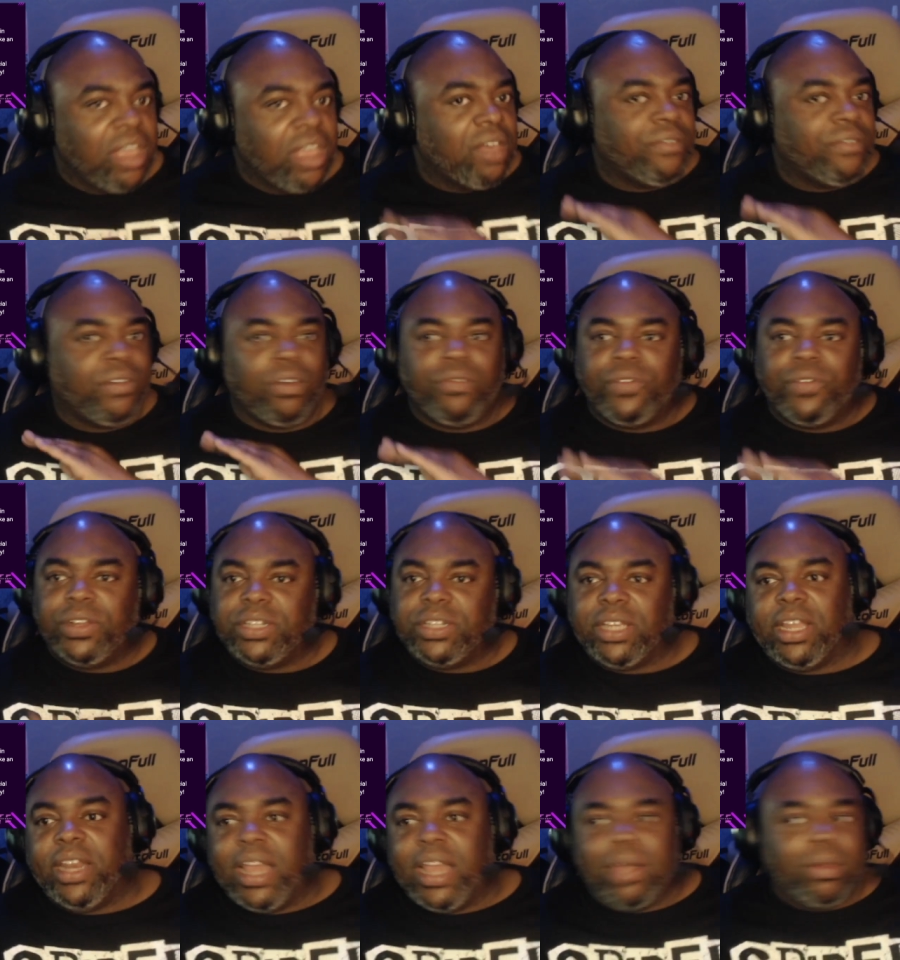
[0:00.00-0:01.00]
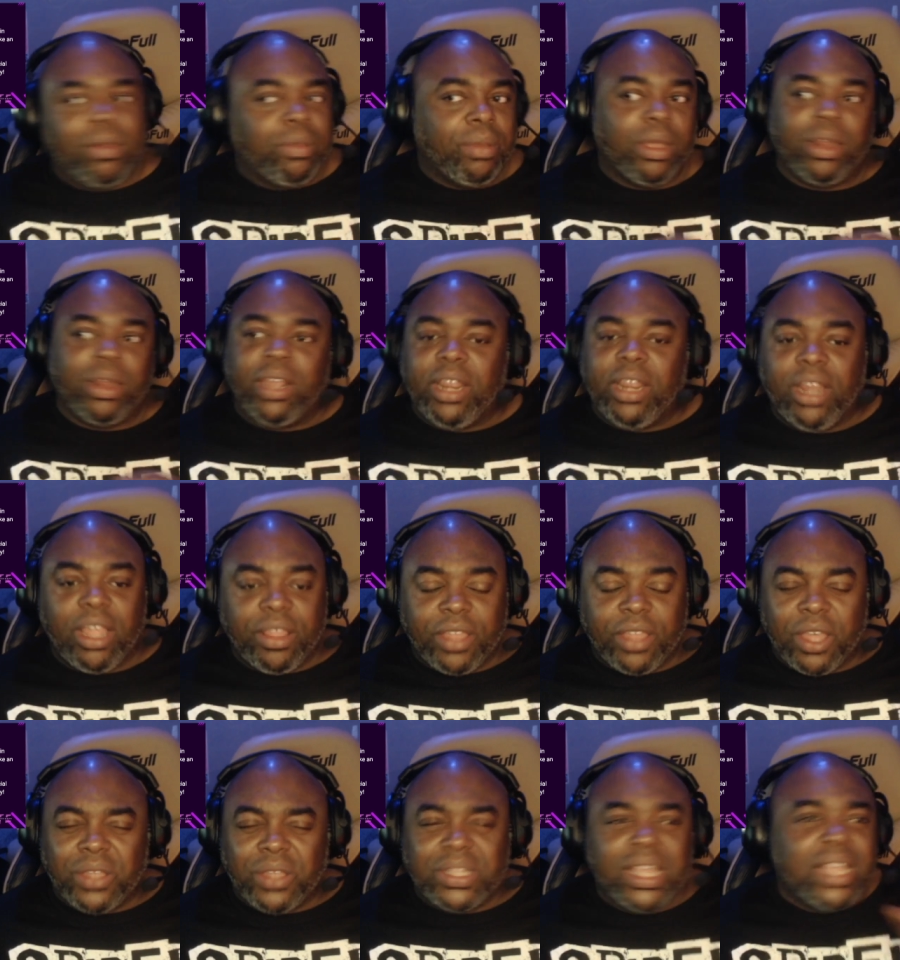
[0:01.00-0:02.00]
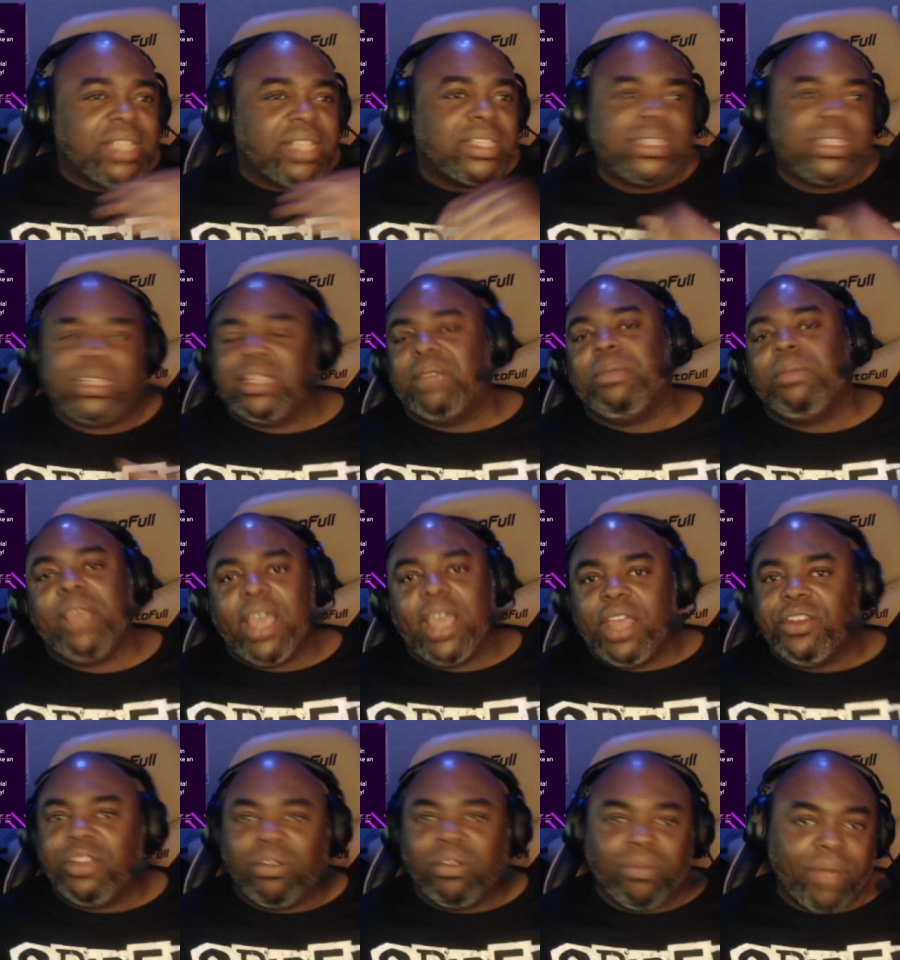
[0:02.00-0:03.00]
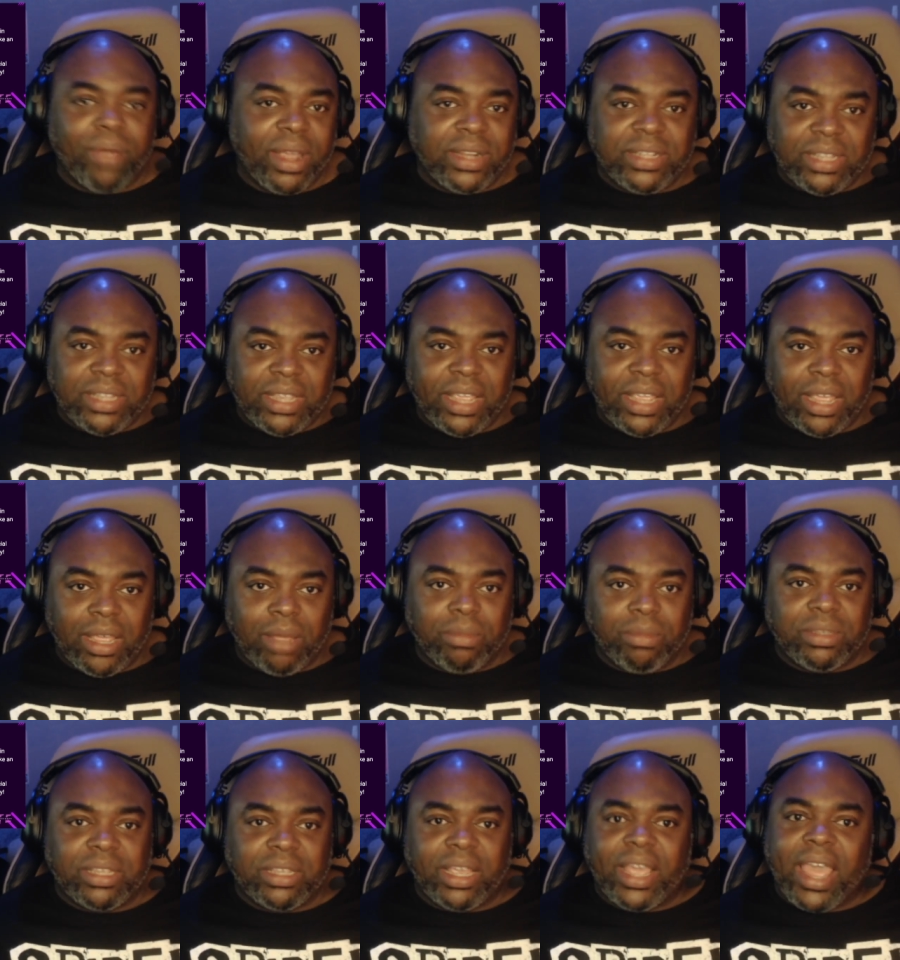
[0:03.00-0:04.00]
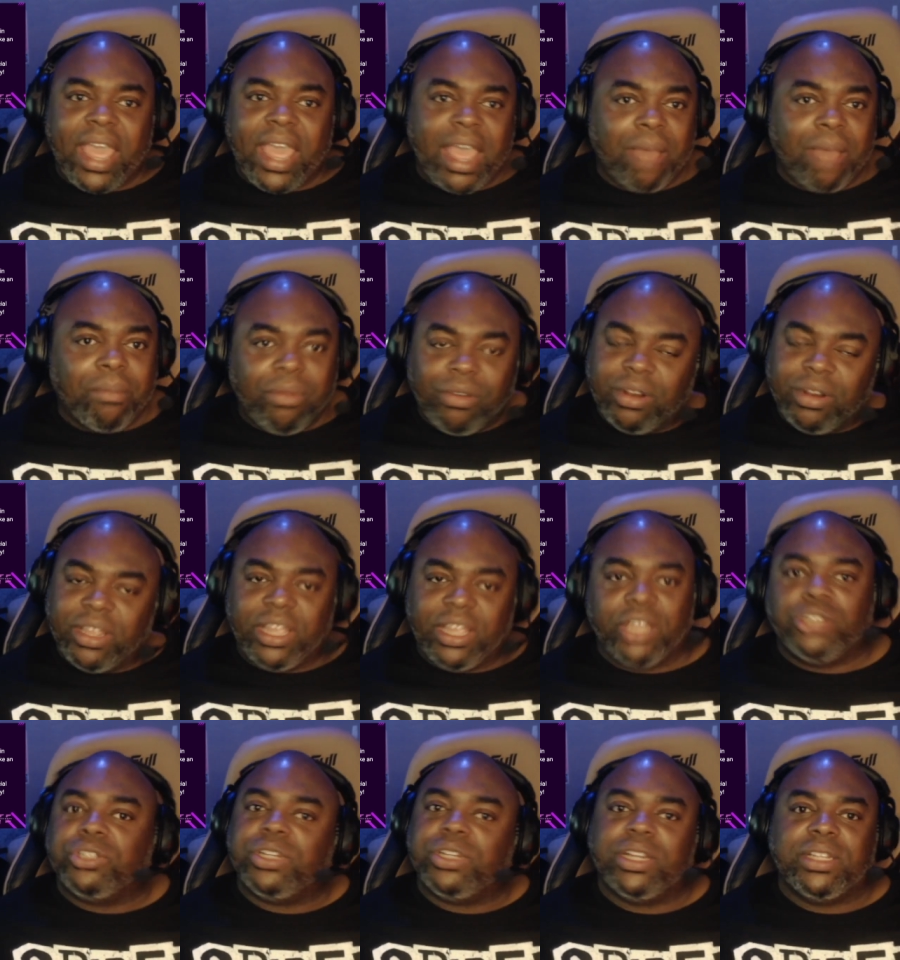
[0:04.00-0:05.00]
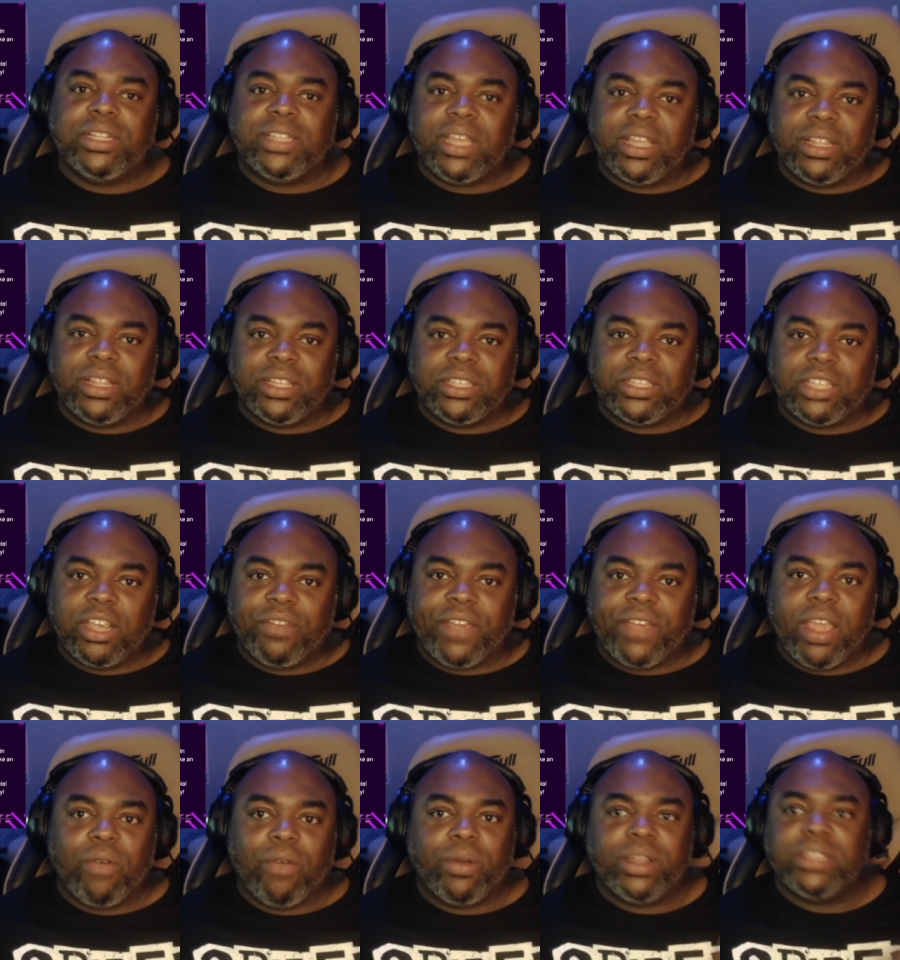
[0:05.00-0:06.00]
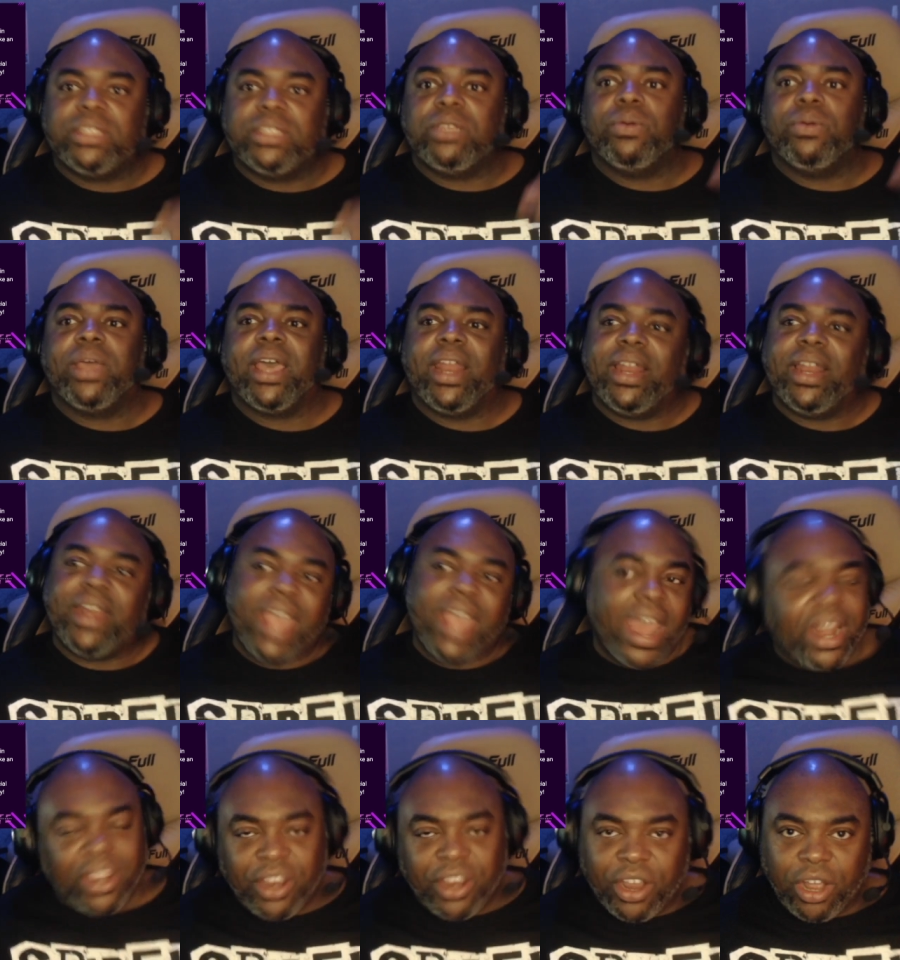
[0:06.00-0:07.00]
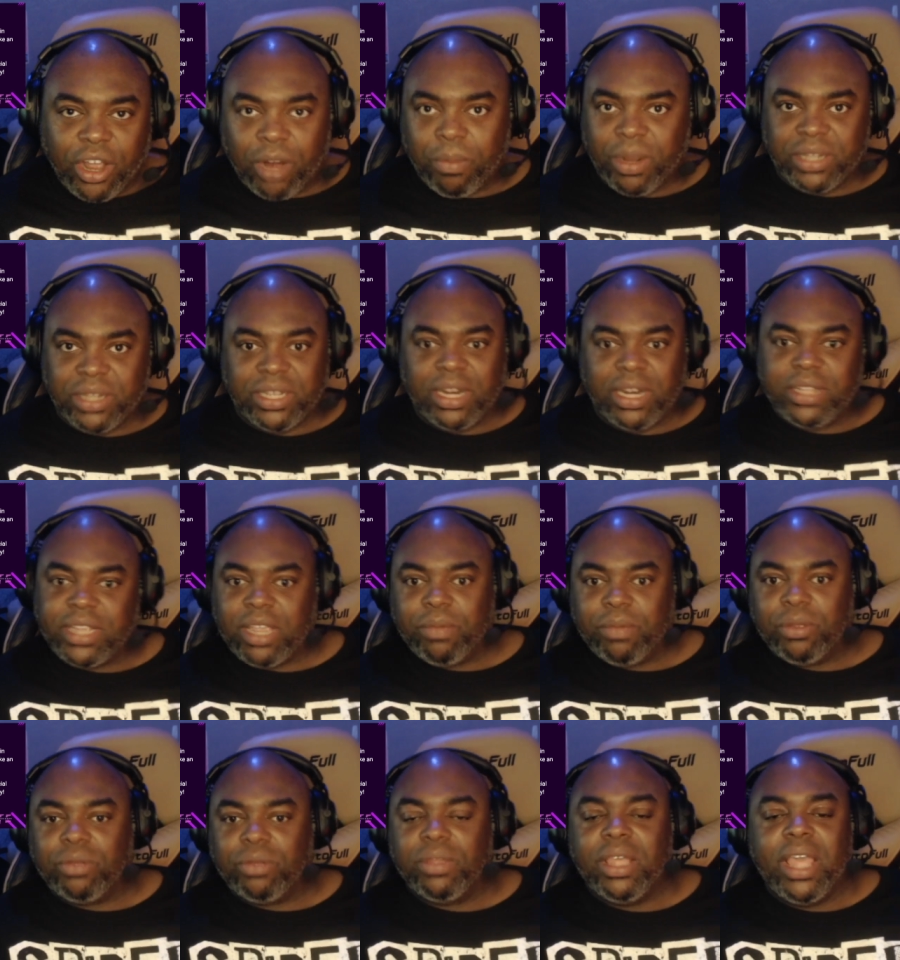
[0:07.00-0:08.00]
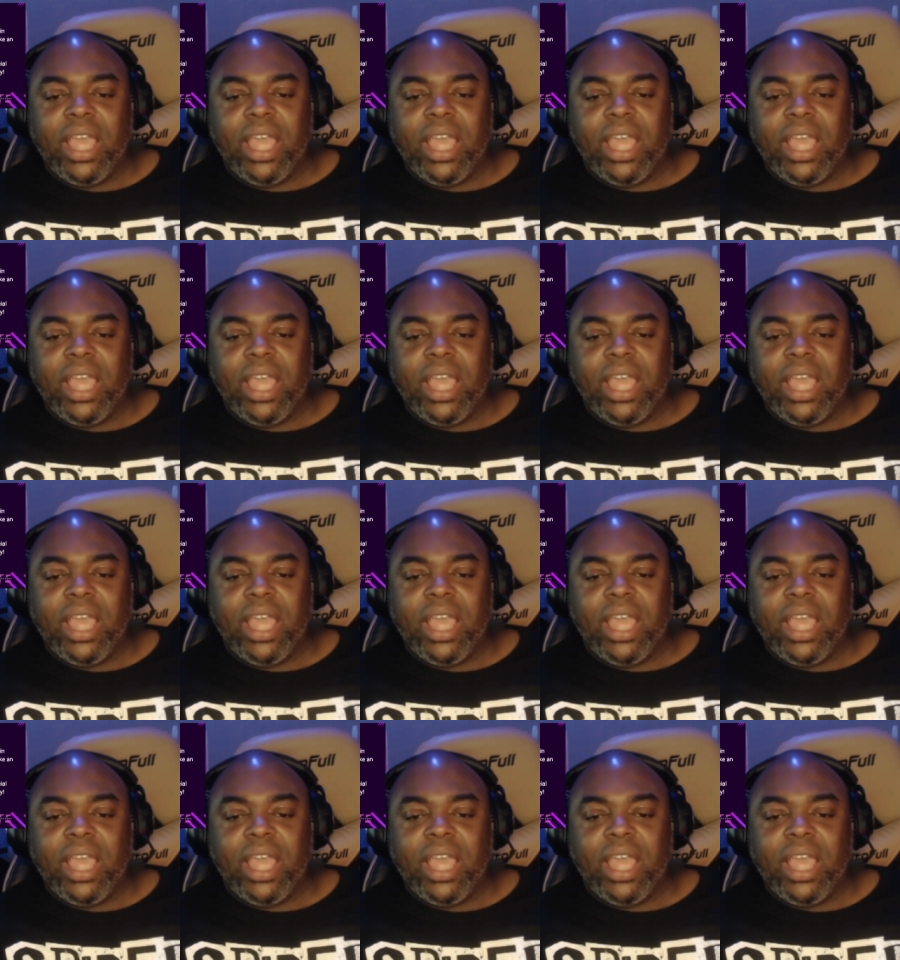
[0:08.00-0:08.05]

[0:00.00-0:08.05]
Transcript: Feel free to connect with me on any of those. Send me a direct DM saying, hey, I'm really interested in taking the survey. I want to see what kind of data you're going to bring to the table.